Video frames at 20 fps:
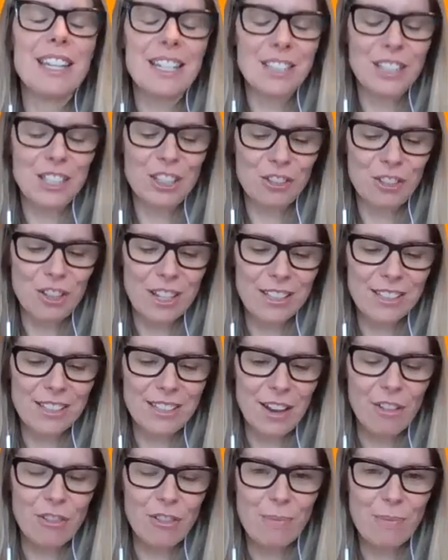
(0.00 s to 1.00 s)
the industry
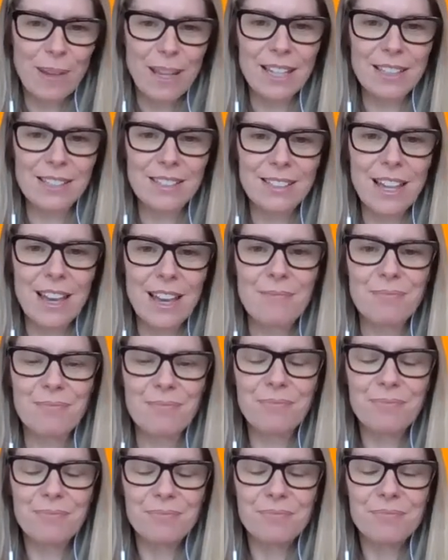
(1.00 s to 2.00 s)
itself, because
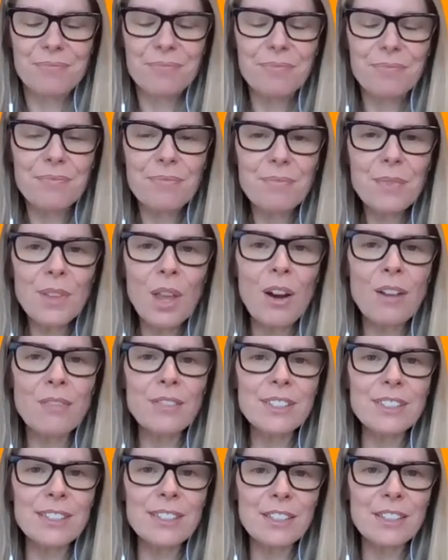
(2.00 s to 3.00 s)

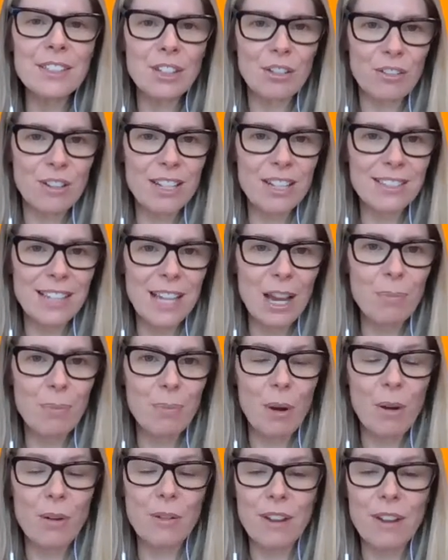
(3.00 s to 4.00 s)
obviously this CareersNOW
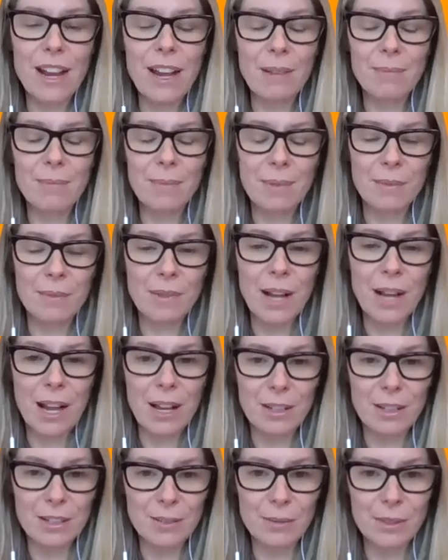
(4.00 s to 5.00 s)
program
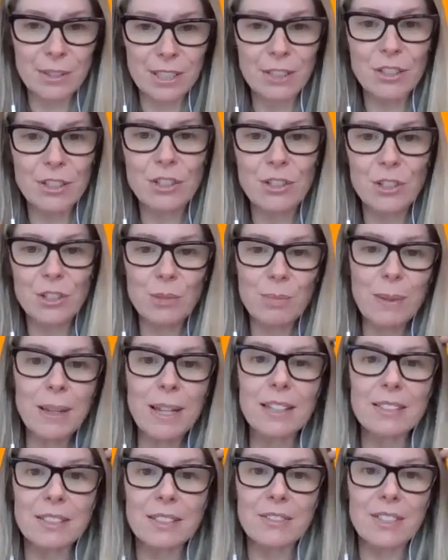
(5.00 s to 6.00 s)
was introduced
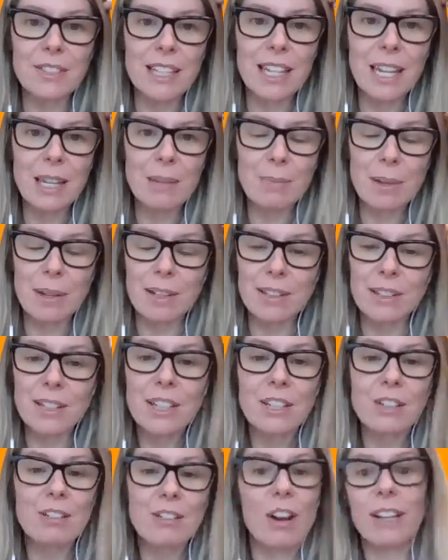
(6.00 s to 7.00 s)
because of the labor
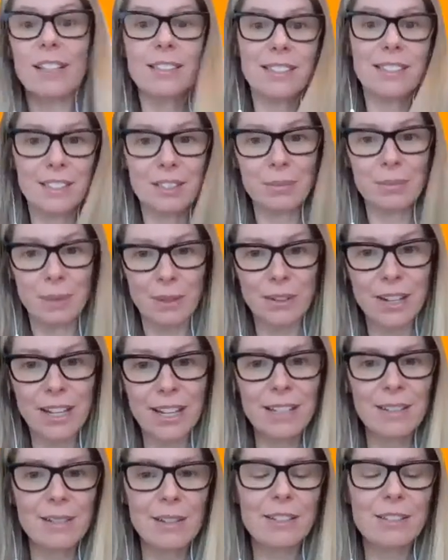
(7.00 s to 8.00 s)
crisis we're
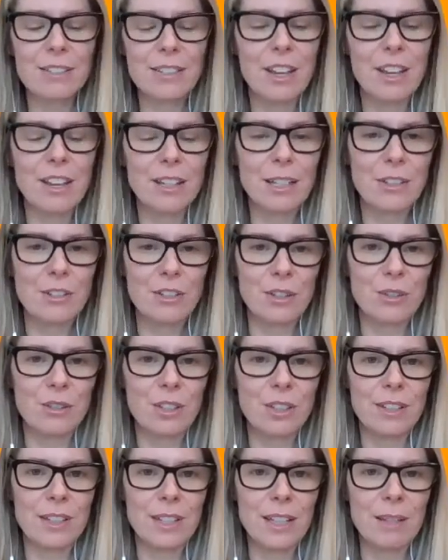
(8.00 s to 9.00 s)
in, certainly due
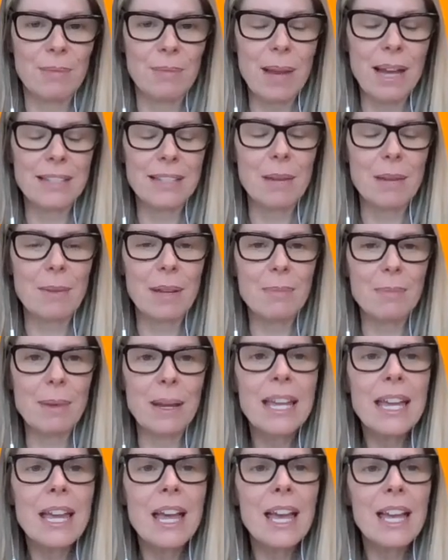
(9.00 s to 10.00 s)
to the pandemic.
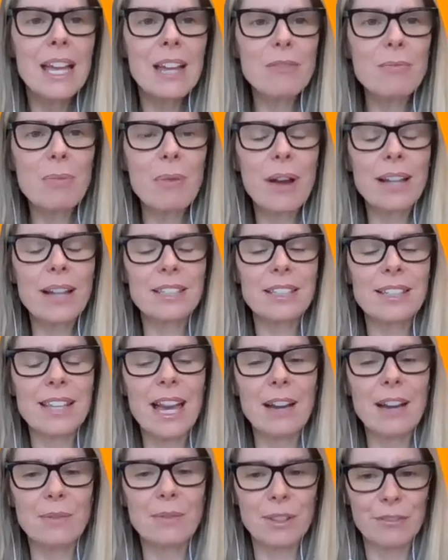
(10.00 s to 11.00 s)
But even prior to
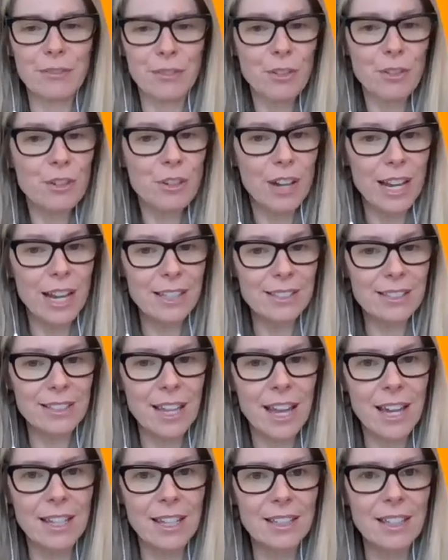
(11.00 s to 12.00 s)
that, with food grads,
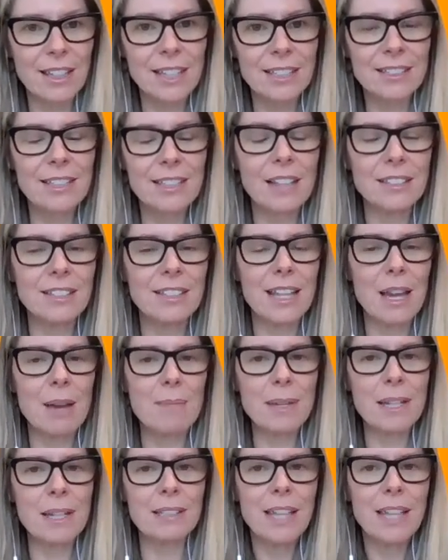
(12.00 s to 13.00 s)
I started
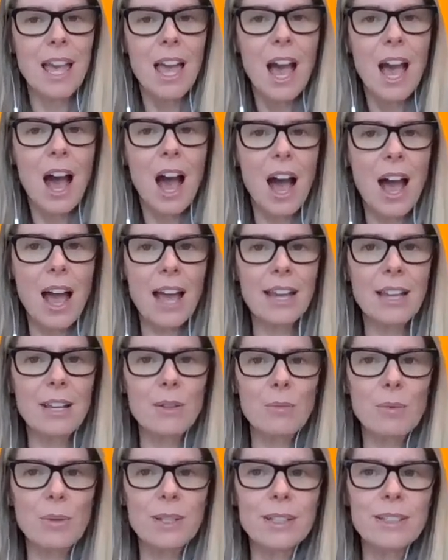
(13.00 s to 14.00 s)
that because
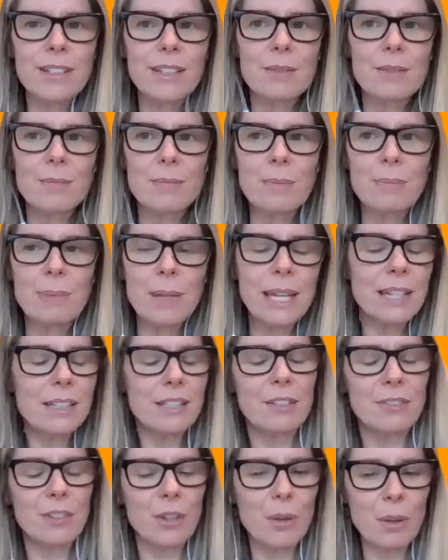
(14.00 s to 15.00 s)
I would be
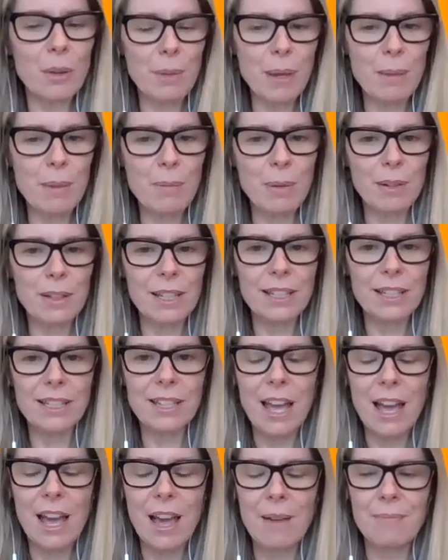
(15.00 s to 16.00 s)
interviewing people,
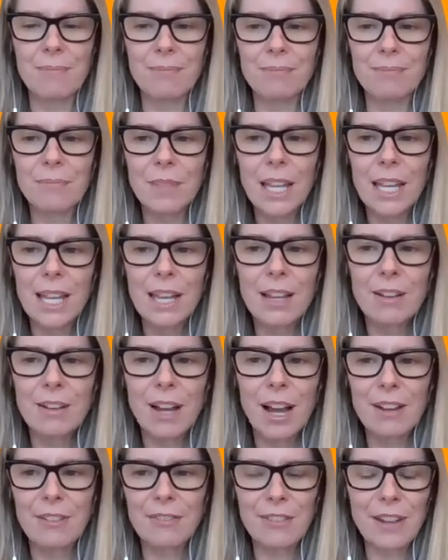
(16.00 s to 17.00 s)
and
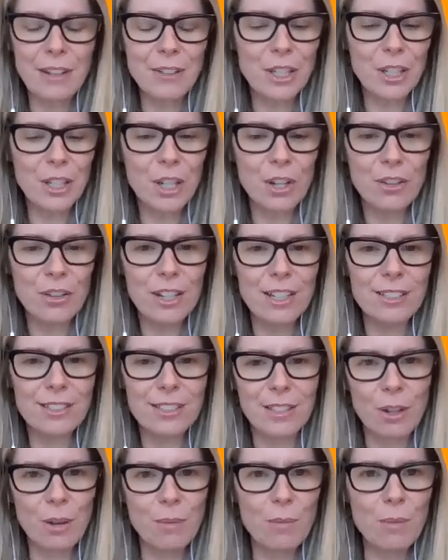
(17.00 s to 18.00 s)
I found it
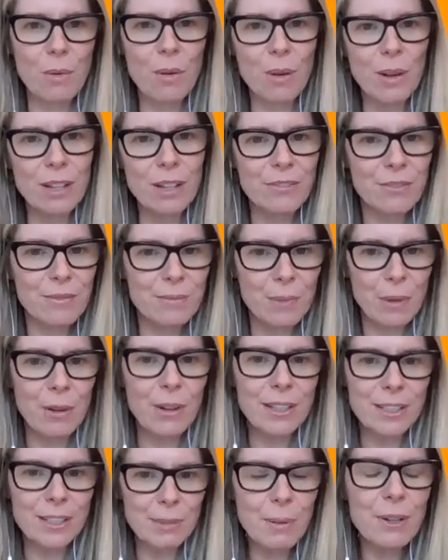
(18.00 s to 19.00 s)
curious, more
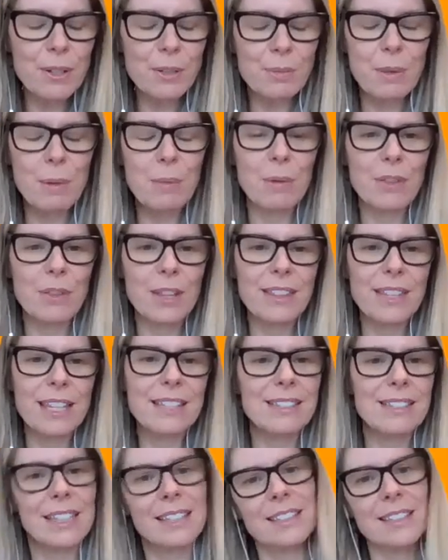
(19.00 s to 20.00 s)
experienced people, that
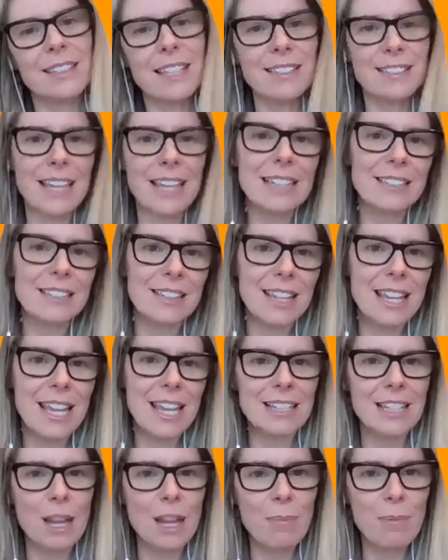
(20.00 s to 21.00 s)
they zigged and they zagged and they
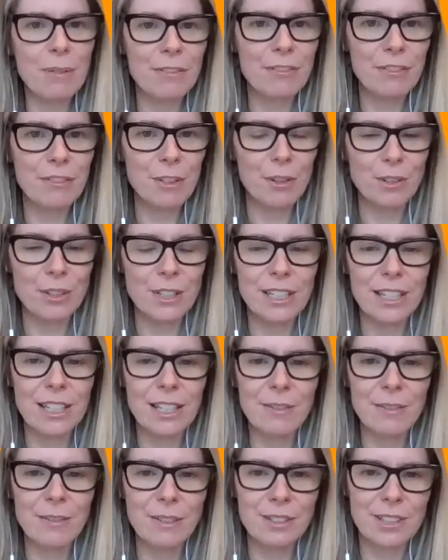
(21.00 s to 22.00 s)
ended up in food. And
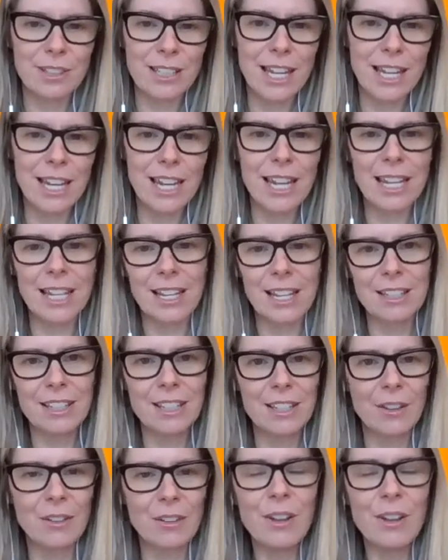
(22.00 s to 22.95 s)
it was kind of like,